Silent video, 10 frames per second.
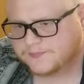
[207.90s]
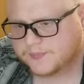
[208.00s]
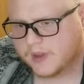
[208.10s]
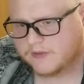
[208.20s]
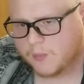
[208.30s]

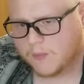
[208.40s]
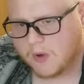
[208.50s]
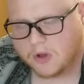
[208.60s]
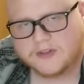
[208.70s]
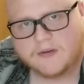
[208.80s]
it's more
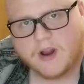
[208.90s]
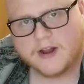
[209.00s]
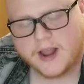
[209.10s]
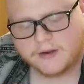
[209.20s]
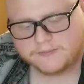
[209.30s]
malty right
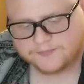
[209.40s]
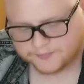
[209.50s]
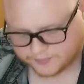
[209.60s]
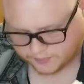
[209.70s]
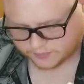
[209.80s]
now,
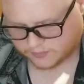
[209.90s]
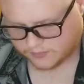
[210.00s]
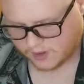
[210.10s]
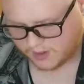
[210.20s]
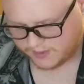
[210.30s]

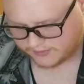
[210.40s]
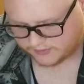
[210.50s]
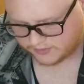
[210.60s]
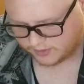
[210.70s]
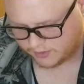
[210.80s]
and
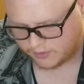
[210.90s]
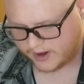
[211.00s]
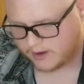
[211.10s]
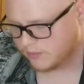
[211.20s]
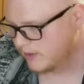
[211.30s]
the
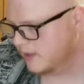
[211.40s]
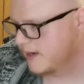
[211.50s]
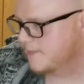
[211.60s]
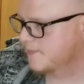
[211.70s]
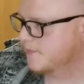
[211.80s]
Gruyere
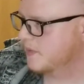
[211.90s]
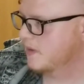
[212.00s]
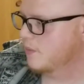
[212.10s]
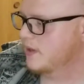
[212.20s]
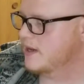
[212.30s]
really
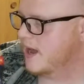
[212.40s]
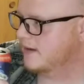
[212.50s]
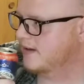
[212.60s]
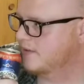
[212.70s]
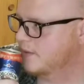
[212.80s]
knocks out the